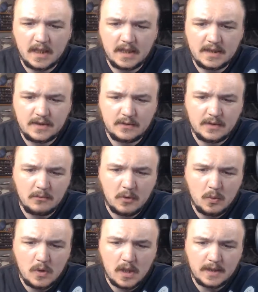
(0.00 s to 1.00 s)
issue
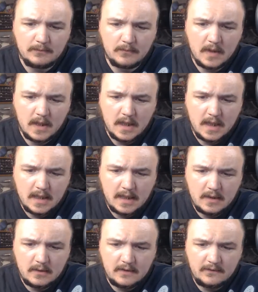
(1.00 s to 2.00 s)
number 1.
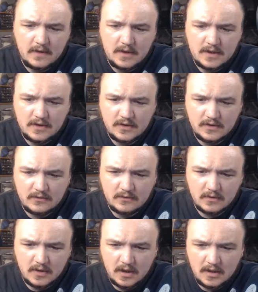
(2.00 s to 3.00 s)
Now, if I just
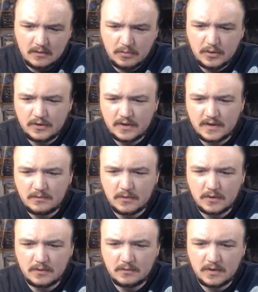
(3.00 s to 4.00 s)
push
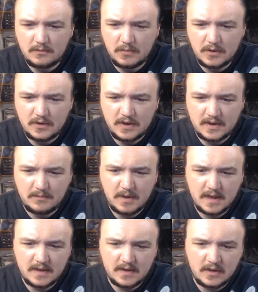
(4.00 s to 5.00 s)
this
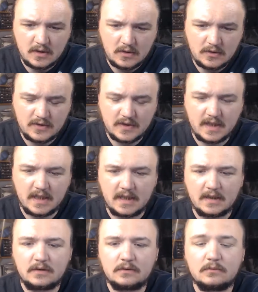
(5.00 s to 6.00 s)
piece onto
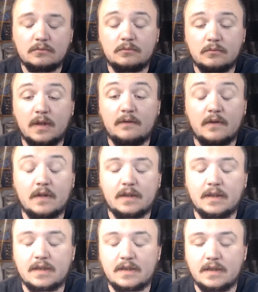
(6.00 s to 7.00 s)
here, if I
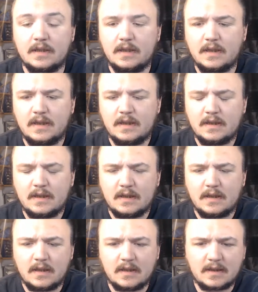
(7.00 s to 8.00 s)
can actually
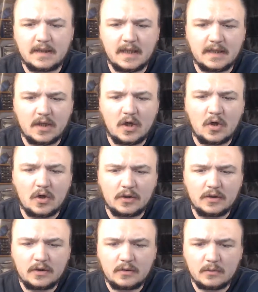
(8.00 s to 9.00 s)
get it
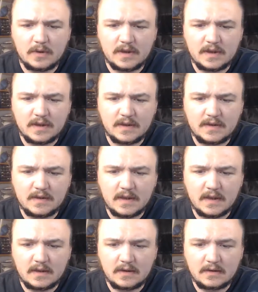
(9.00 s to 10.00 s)
on, which is
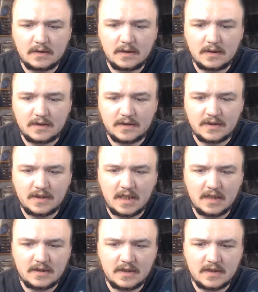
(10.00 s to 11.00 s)
is a
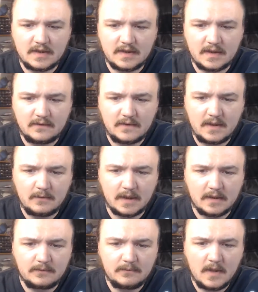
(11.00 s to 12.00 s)
challenge in itself. There we
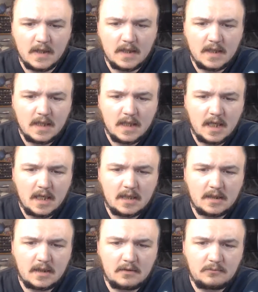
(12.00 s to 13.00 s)
go.
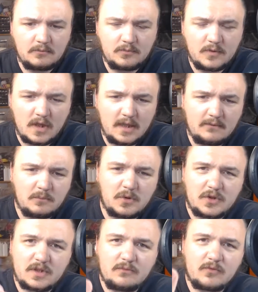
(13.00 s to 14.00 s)
I haven't
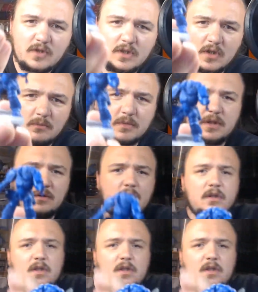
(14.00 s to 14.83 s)
pushed him right on, but you can